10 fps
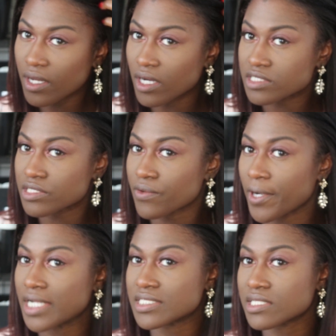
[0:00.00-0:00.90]
Also
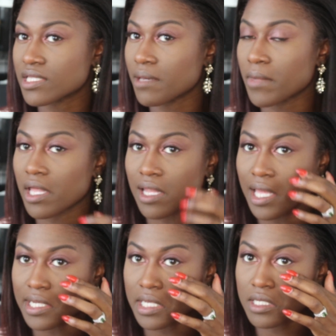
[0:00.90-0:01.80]
granted that my
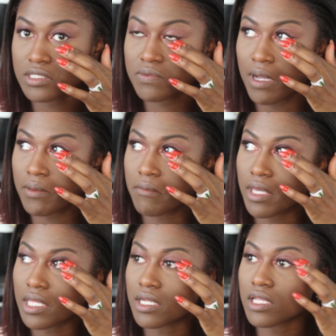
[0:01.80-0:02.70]
lighting is probably
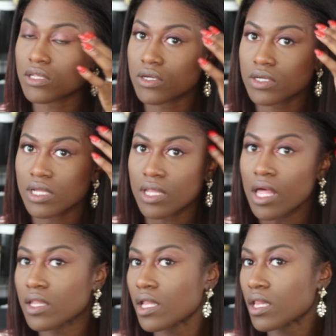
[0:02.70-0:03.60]
making it look a
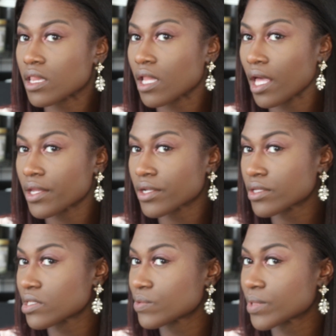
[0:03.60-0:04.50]
lot lighter
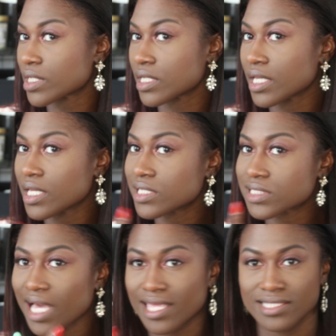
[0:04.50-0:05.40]
than what it is.
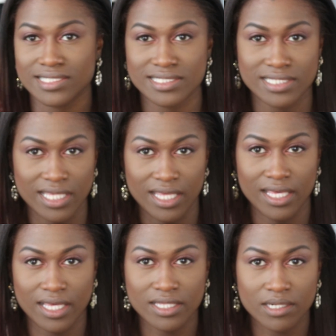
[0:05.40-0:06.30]
I can
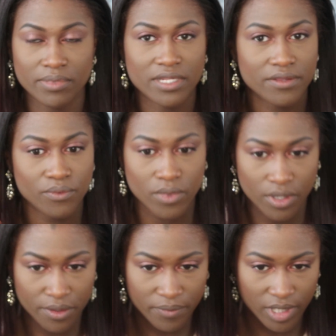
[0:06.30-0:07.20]
see a little bit of the
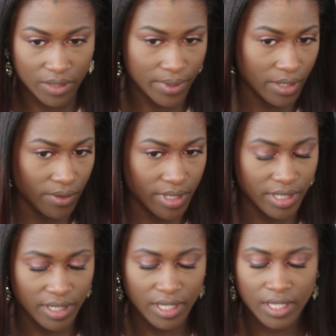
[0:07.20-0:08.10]
warmth going
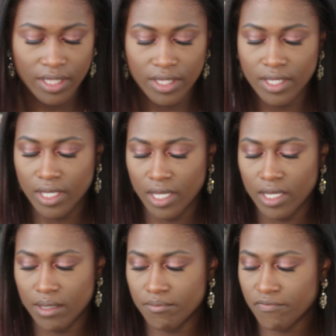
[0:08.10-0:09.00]
on
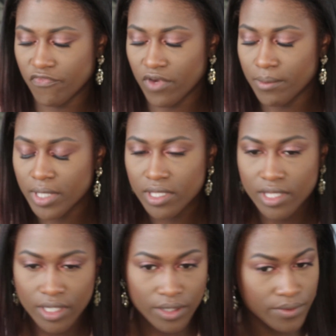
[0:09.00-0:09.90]
from it
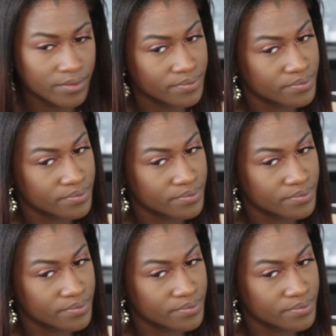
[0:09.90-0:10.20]
though.